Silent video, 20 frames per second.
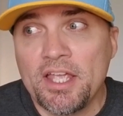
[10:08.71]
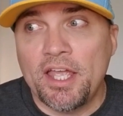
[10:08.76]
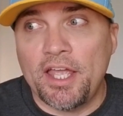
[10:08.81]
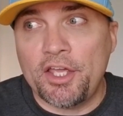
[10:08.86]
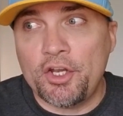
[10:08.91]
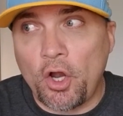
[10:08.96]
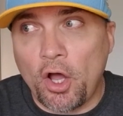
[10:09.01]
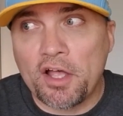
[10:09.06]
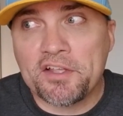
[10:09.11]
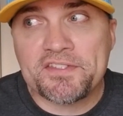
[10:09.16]
and
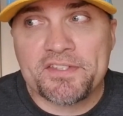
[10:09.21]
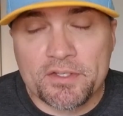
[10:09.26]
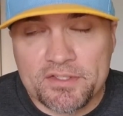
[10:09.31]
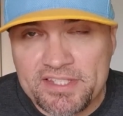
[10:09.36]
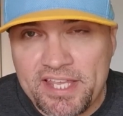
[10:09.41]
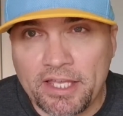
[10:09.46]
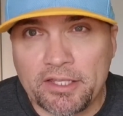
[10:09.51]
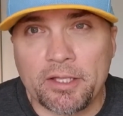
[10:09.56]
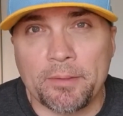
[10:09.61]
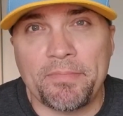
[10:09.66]
also
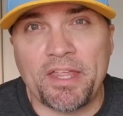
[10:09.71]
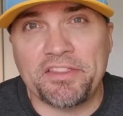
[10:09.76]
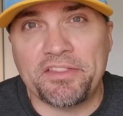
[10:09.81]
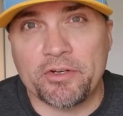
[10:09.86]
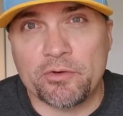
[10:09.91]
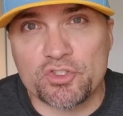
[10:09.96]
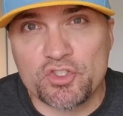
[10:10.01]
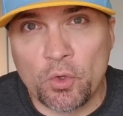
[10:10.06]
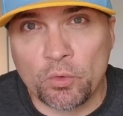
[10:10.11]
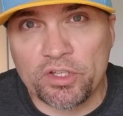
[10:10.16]
tell them that there
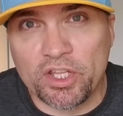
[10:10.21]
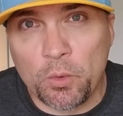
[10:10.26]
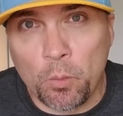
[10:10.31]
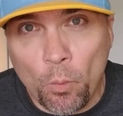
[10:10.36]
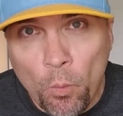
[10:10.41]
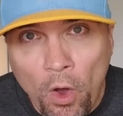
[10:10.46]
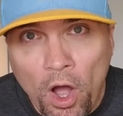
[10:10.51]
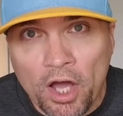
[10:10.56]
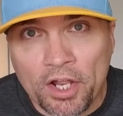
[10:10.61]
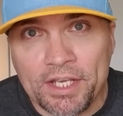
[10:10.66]
is only
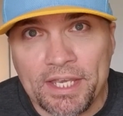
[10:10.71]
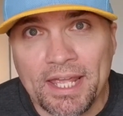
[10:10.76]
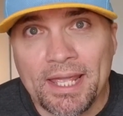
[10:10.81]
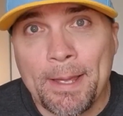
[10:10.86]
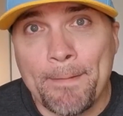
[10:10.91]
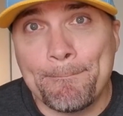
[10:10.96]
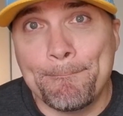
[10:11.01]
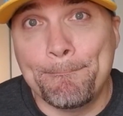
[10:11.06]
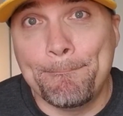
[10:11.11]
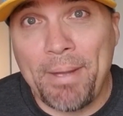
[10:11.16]
one
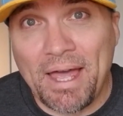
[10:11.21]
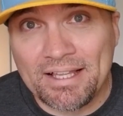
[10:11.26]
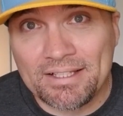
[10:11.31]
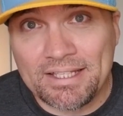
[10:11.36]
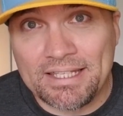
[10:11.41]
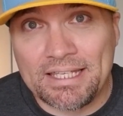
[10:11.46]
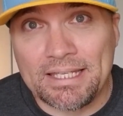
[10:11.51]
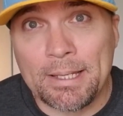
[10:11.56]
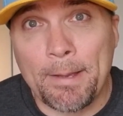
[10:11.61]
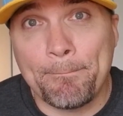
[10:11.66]

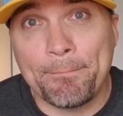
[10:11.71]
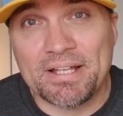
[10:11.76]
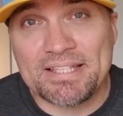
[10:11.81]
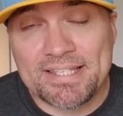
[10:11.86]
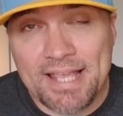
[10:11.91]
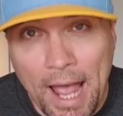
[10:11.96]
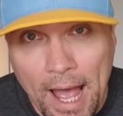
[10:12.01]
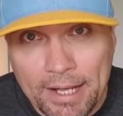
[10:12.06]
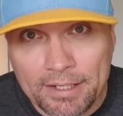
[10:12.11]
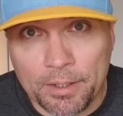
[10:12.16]
Balki
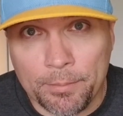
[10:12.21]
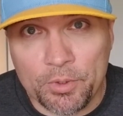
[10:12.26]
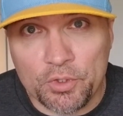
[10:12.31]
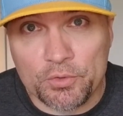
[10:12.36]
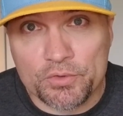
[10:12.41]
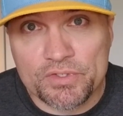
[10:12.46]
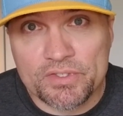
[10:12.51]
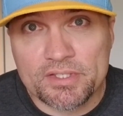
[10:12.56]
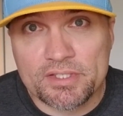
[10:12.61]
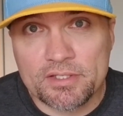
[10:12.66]

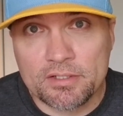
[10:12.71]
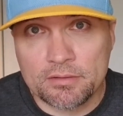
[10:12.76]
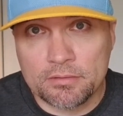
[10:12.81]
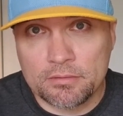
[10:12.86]
Bartokomous.